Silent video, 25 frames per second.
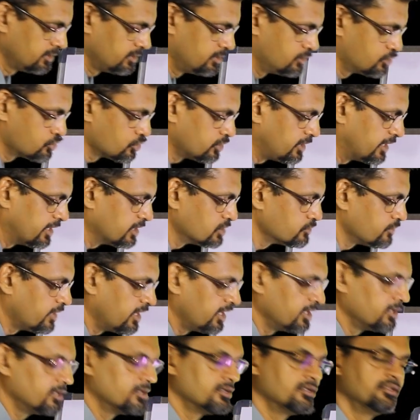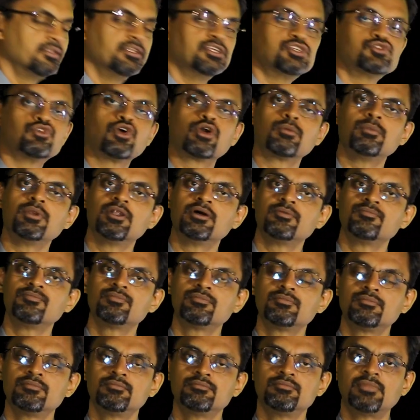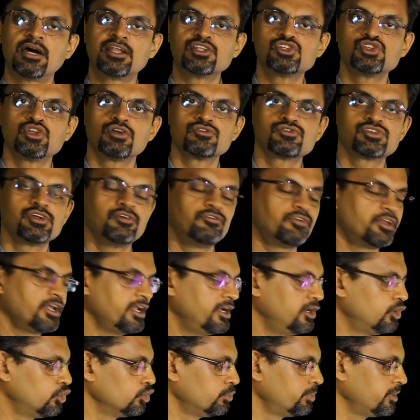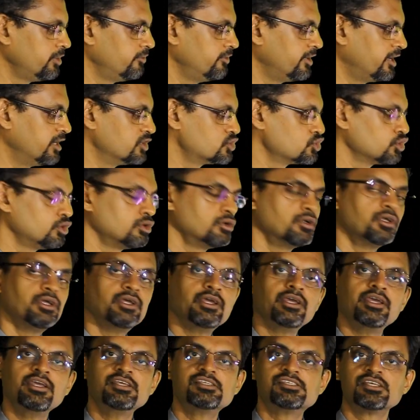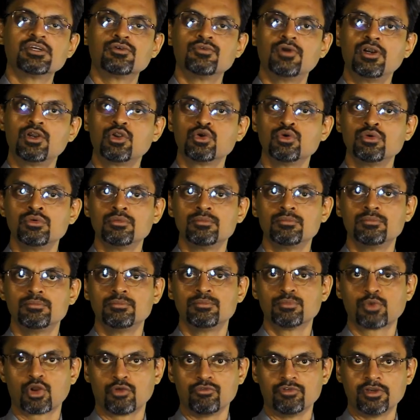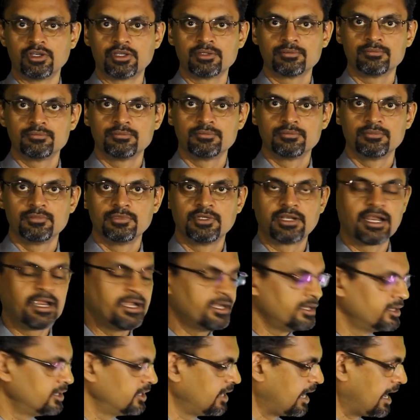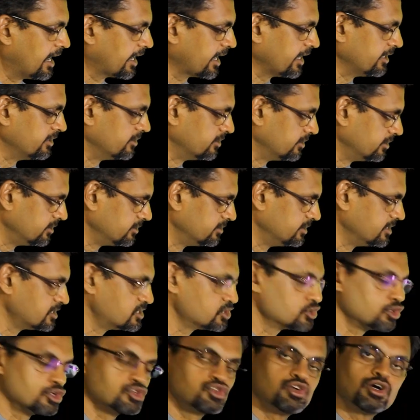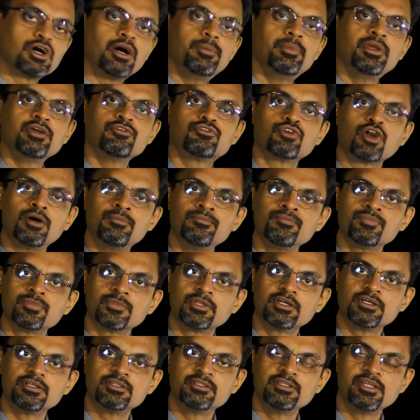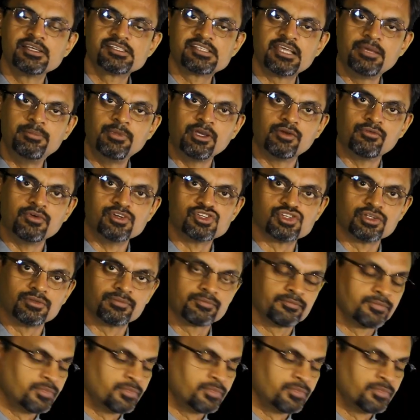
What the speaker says: So that is why this formula. Margin of safety into PV ratio is equal to profit, right? Again, this is also coming from the same equation.